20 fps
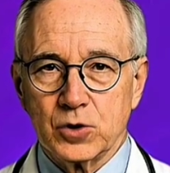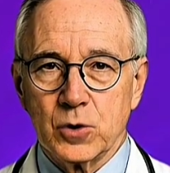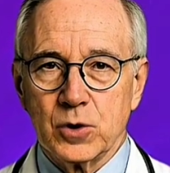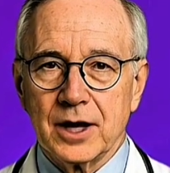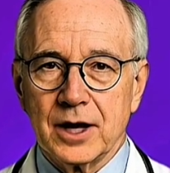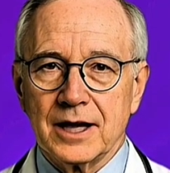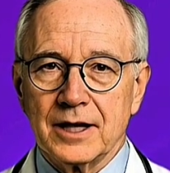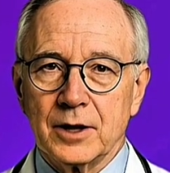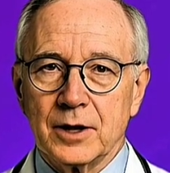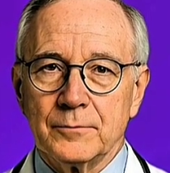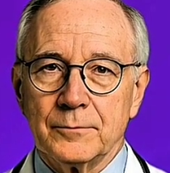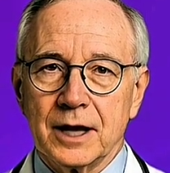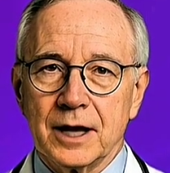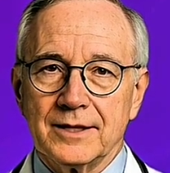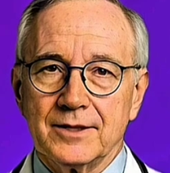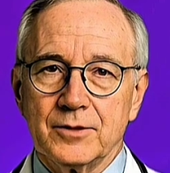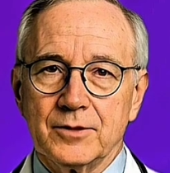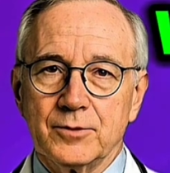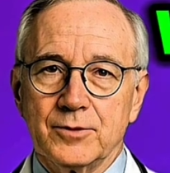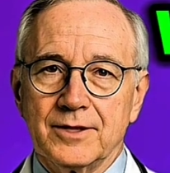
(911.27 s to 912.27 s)
Within
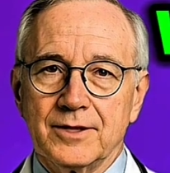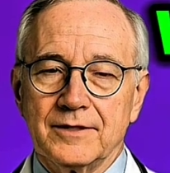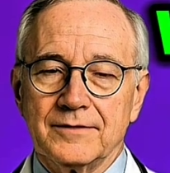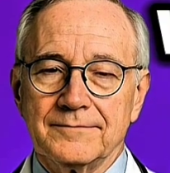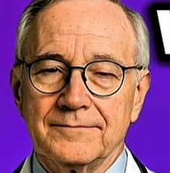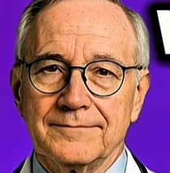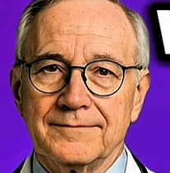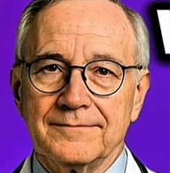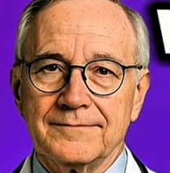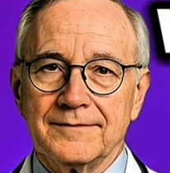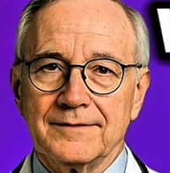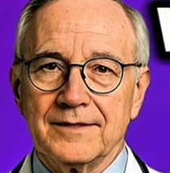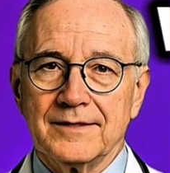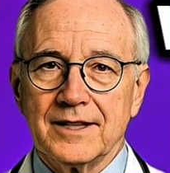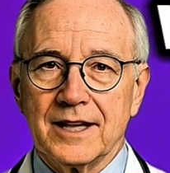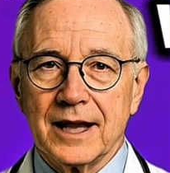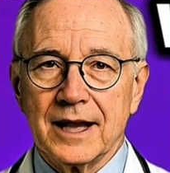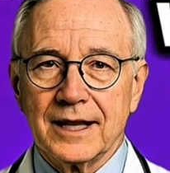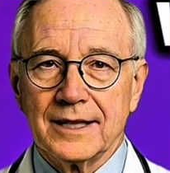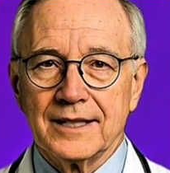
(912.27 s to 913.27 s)
1 week, she
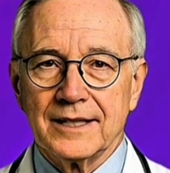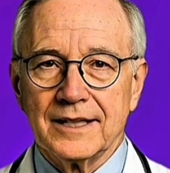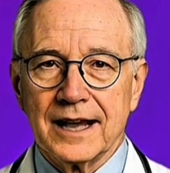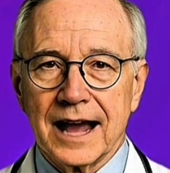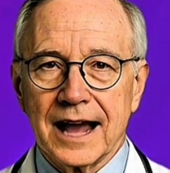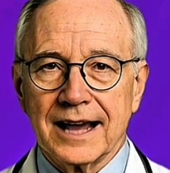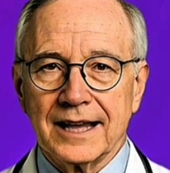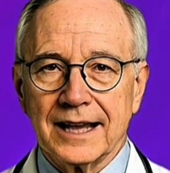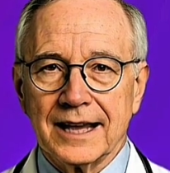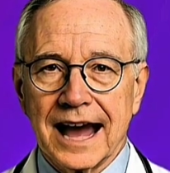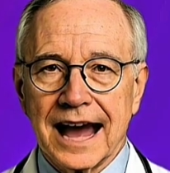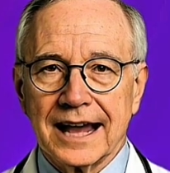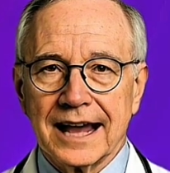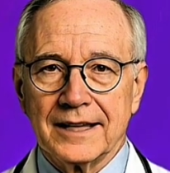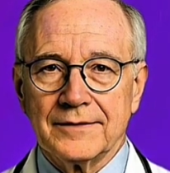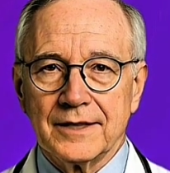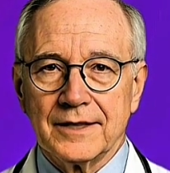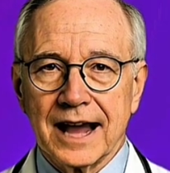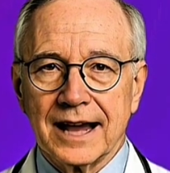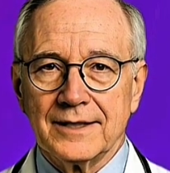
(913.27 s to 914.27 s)
reported deeper
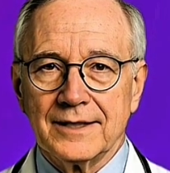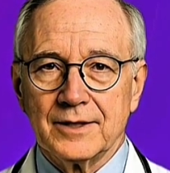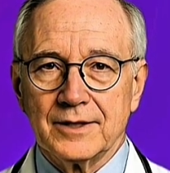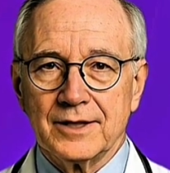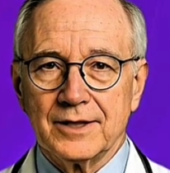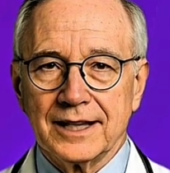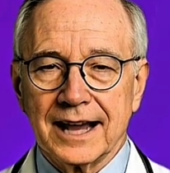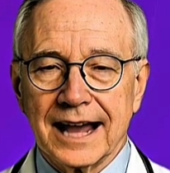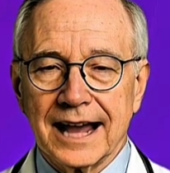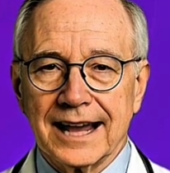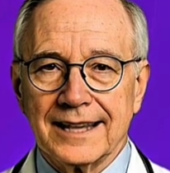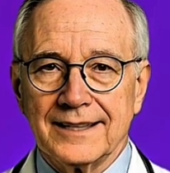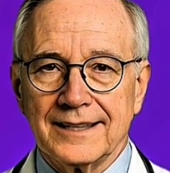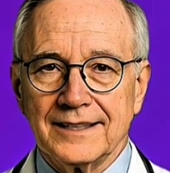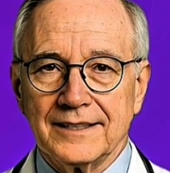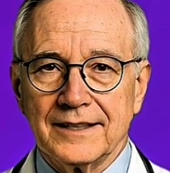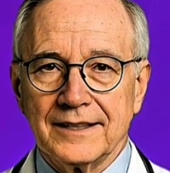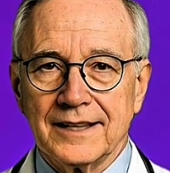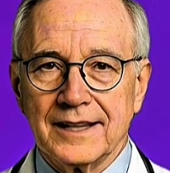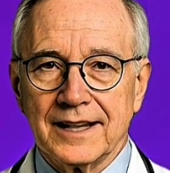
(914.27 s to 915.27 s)
sleep, fewer
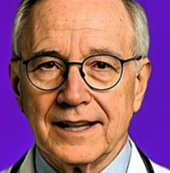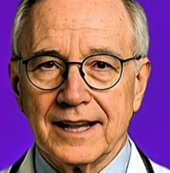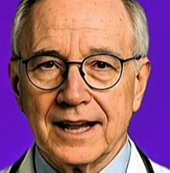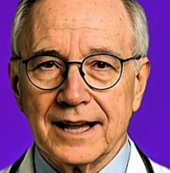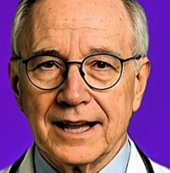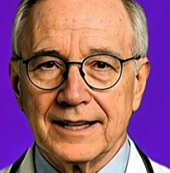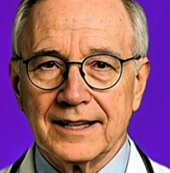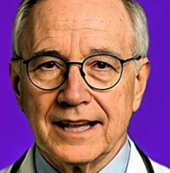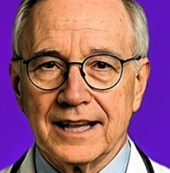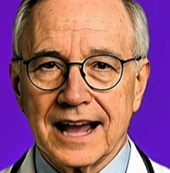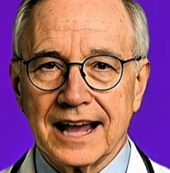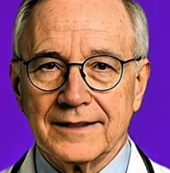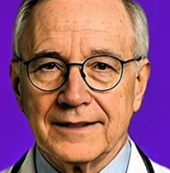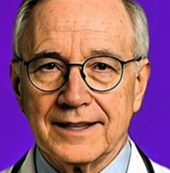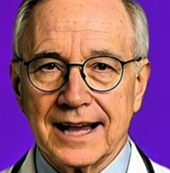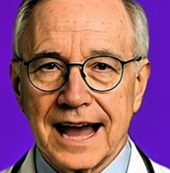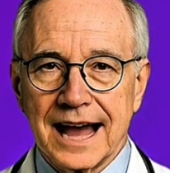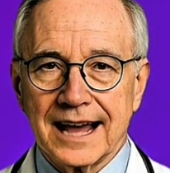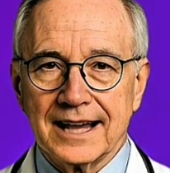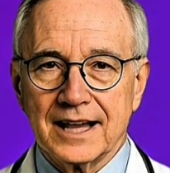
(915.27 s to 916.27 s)
bathroom trips,
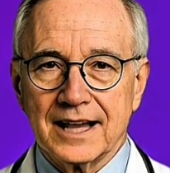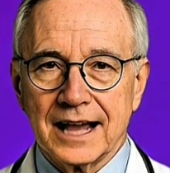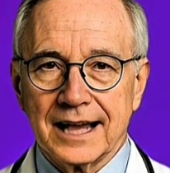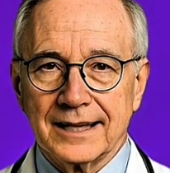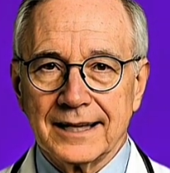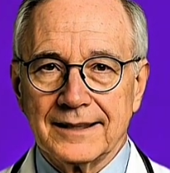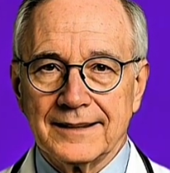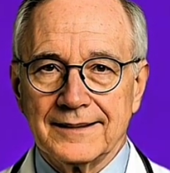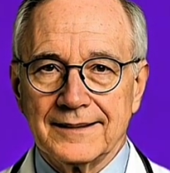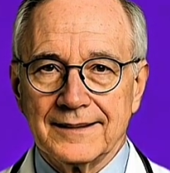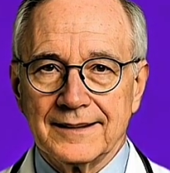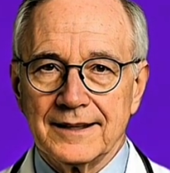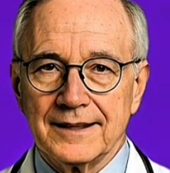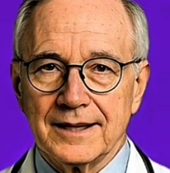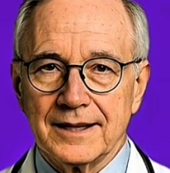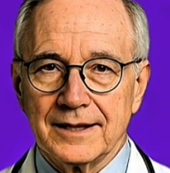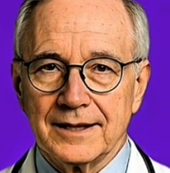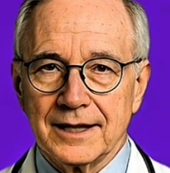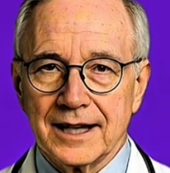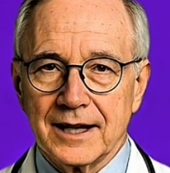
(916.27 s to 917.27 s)
and no more
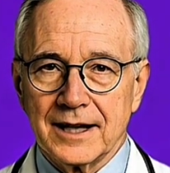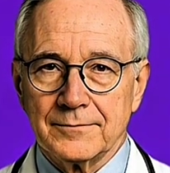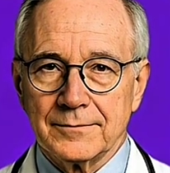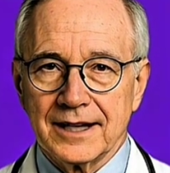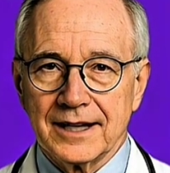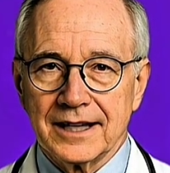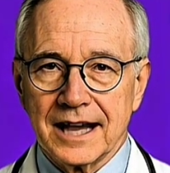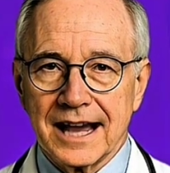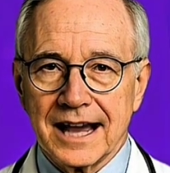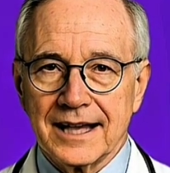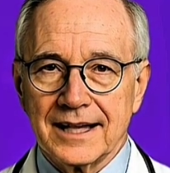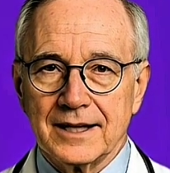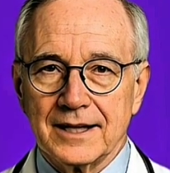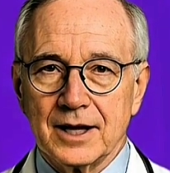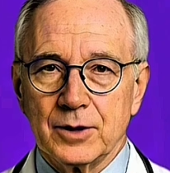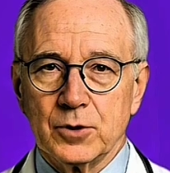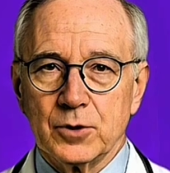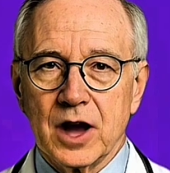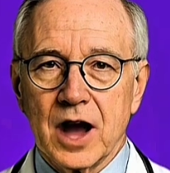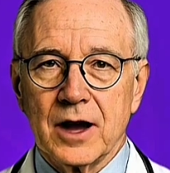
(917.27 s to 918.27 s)
waking up at 4
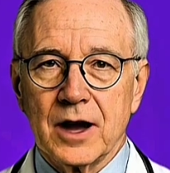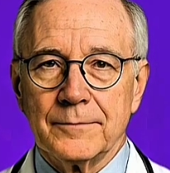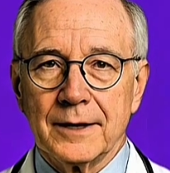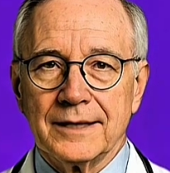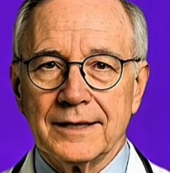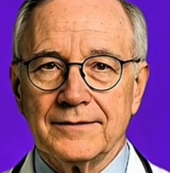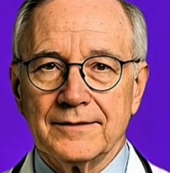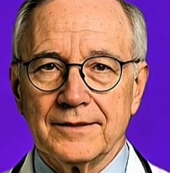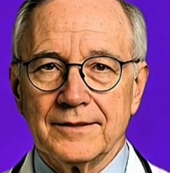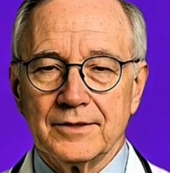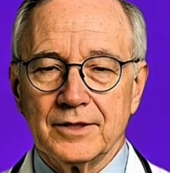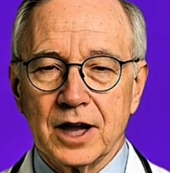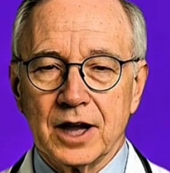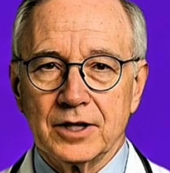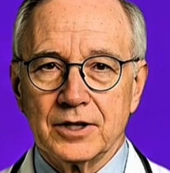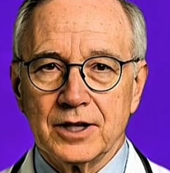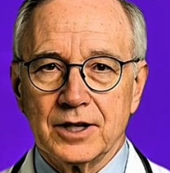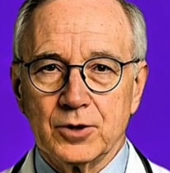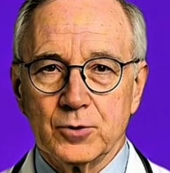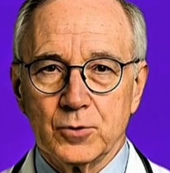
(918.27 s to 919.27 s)
a.m. feeling
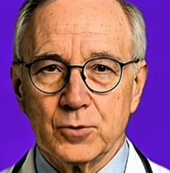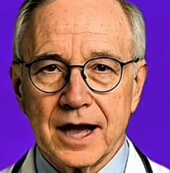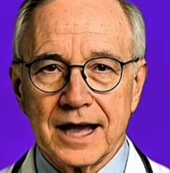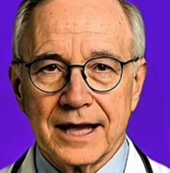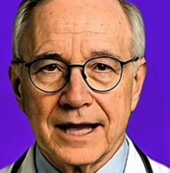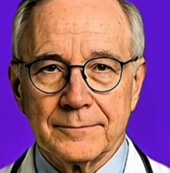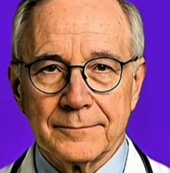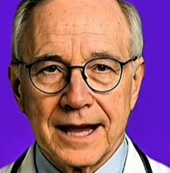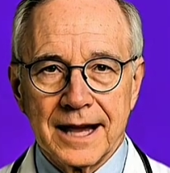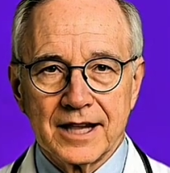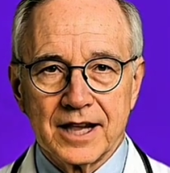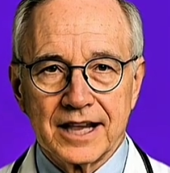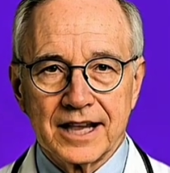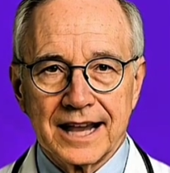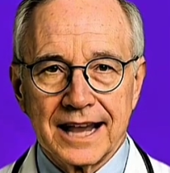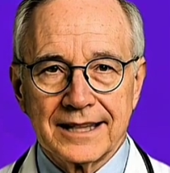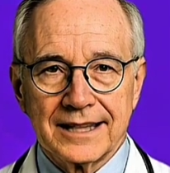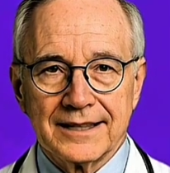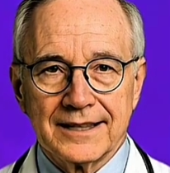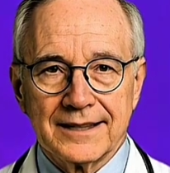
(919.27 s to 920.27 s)
tense and overheated.